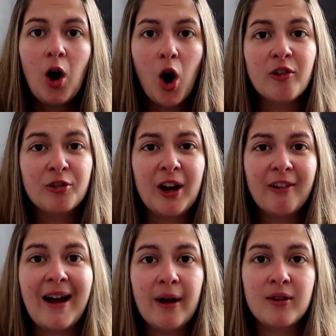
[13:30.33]
hovering
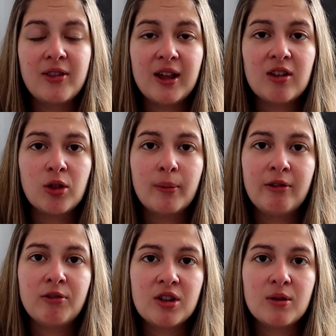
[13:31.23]
around, I think, is the
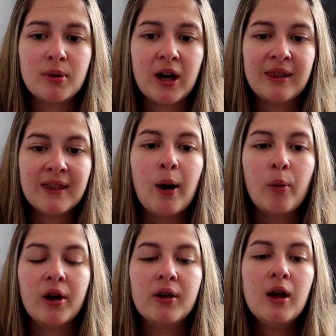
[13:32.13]
main reason behind that
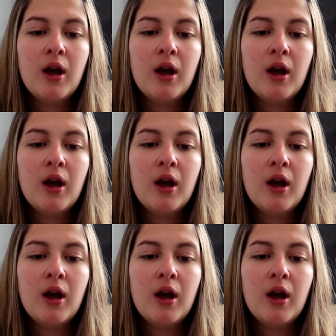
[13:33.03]
one.